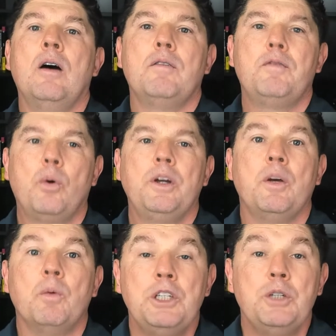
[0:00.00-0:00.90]
for
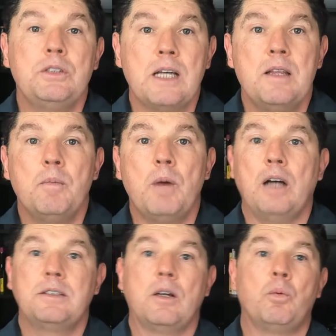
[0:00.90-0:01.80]
you when you send them
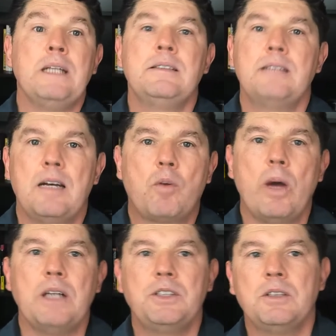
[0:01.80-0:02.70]
a, a written set of
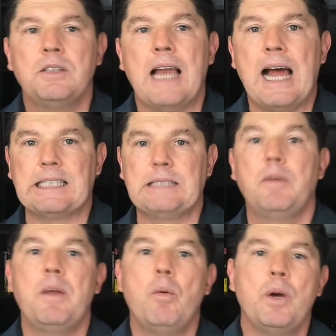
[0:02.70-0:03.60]
questions and ask them
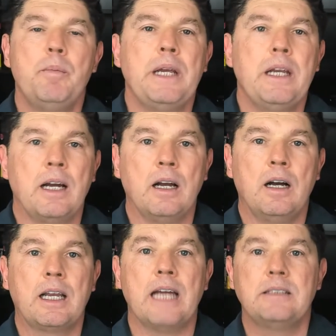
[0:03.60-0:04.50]
if they want to be a,
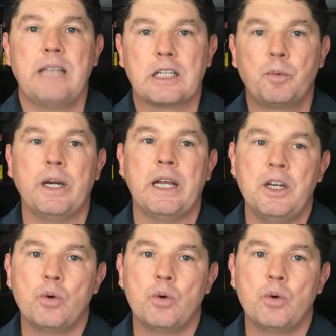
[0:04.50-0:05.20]
a guest expert in